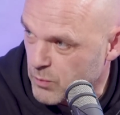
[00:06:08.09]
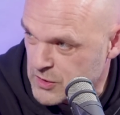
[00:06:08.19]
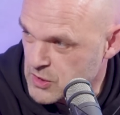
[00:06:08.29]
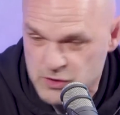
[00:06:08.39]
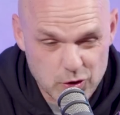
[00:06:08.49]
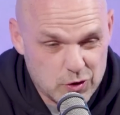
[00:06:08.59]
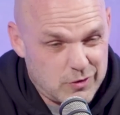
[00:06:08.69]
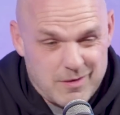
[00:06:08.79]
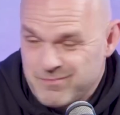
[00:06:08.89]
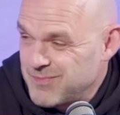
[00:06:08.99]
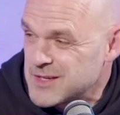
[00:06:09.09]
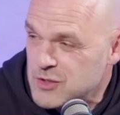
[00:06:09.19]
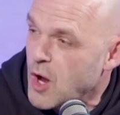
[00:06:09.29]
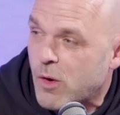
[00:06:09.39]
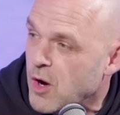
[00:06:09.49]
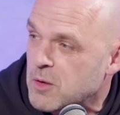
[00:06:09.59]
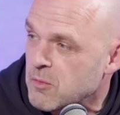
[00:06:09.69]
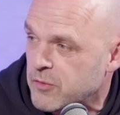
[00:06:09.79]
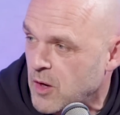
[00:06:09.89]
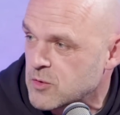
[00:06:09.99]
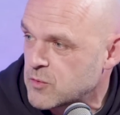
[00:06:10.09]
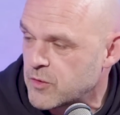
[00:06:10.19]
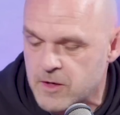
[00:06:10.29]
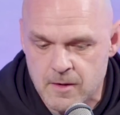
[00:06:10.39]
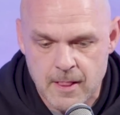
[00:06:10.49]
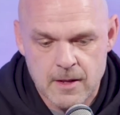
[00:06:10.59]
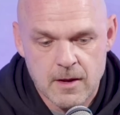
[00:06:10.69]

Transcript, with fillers: which is just there's no argument. Yeah, yeah. no.